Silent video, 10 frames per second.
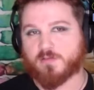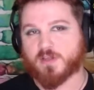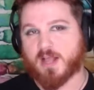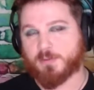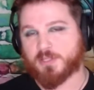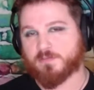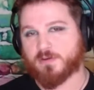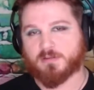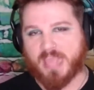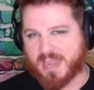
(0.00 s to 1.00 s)
a couple different
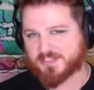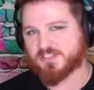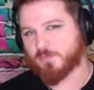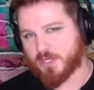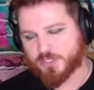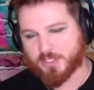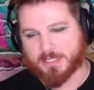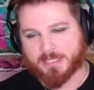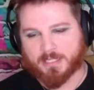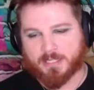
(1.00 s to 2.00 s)
casts
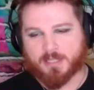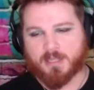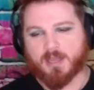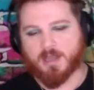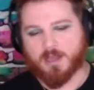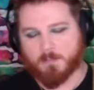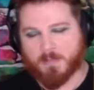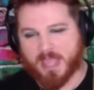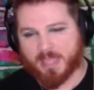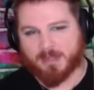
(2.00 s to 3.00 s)
regionally,
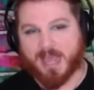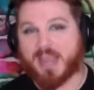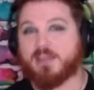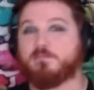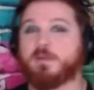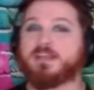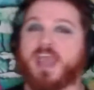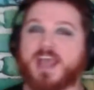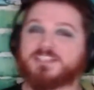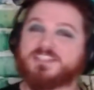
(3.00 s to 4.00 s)
and I have been
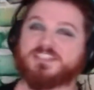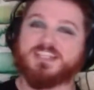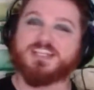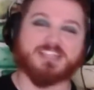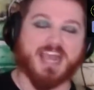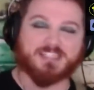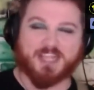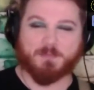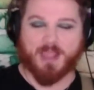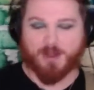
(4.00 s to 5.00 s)
cast as the exact
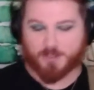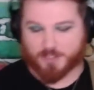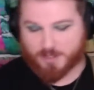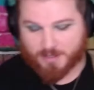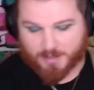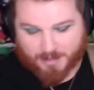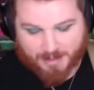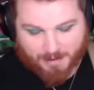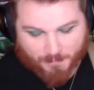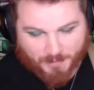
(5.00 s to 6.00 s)
same character
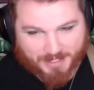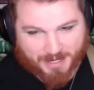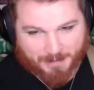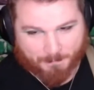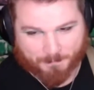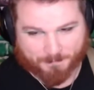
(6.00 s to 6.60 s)
every time.